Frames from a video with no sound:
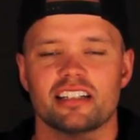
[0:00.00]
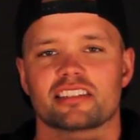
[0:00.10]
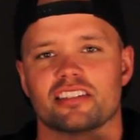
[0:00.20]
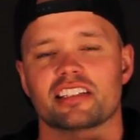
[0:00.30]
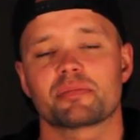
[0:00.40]

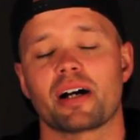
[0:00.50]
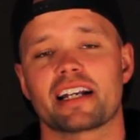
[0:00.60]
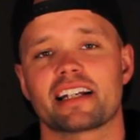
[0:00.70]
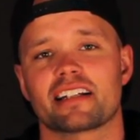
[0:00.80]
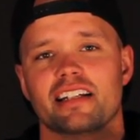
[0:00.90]
So this
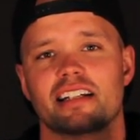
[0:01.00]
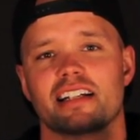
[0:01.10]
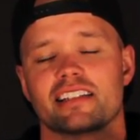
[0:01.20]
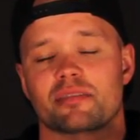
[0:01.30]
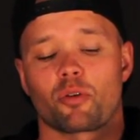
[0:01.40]
binding
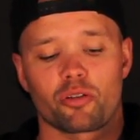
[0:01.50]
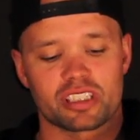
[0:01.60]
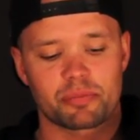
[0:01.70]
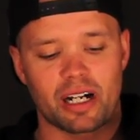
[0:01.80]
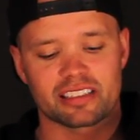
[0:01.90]
is a more
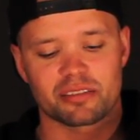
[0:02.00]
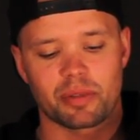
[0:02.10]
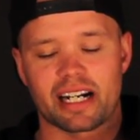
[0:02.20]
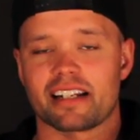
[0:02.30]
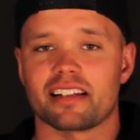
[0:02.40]
responsive
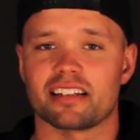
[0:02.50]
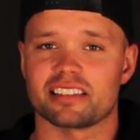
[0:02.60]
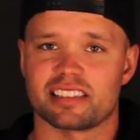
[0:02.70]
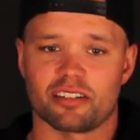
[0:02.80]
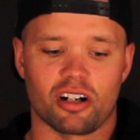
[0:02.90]
binding than the
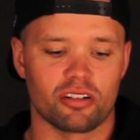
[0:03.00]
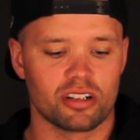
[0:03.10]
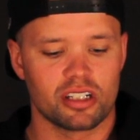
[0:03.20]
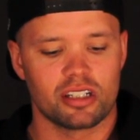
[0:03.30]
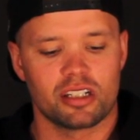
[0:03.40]
Zero,
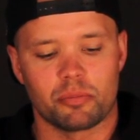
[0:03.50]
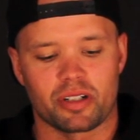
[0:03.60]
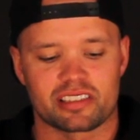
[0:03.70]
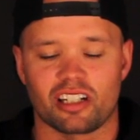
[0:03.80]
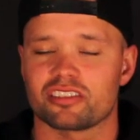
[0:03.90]

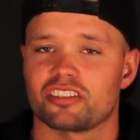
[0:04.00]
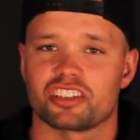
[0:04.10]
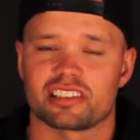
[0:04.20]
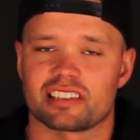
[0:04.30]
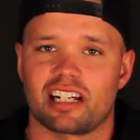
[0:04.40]
but it's also
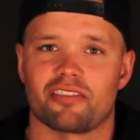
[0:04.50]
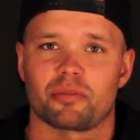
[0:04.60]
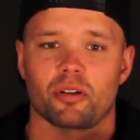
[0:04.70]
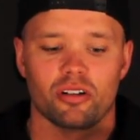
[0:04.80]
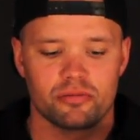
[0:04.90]
just as
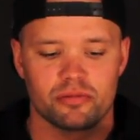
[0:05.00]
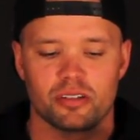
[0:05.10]
comfortable.